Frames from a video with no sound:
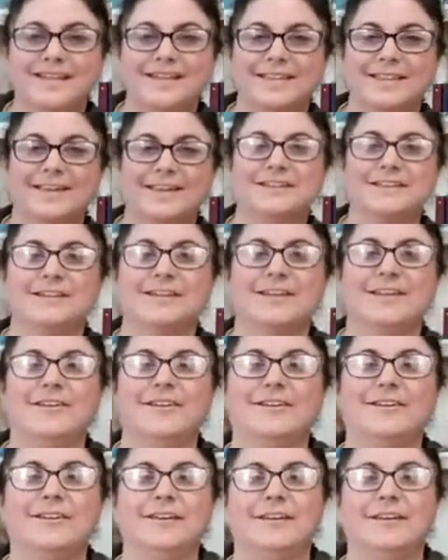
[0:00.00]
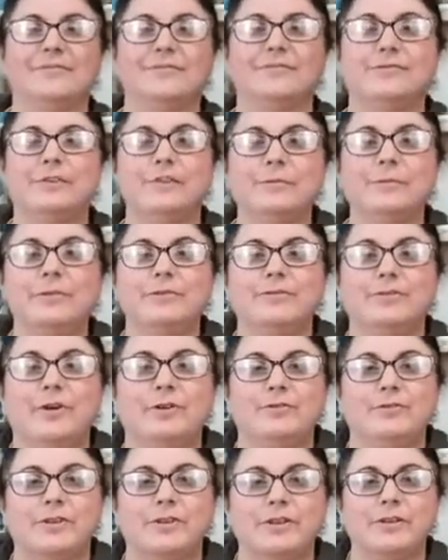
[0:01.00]
thanks Caroline. Flip your
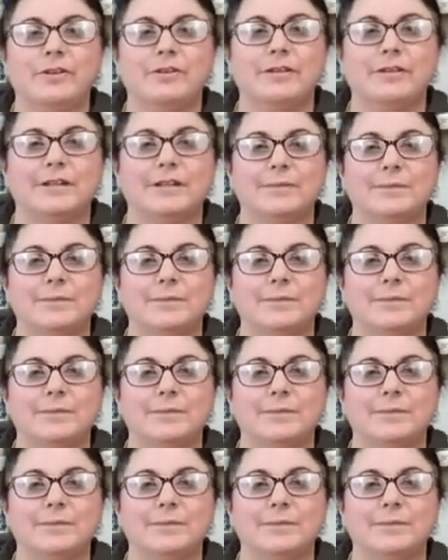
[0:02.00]
phone vertically,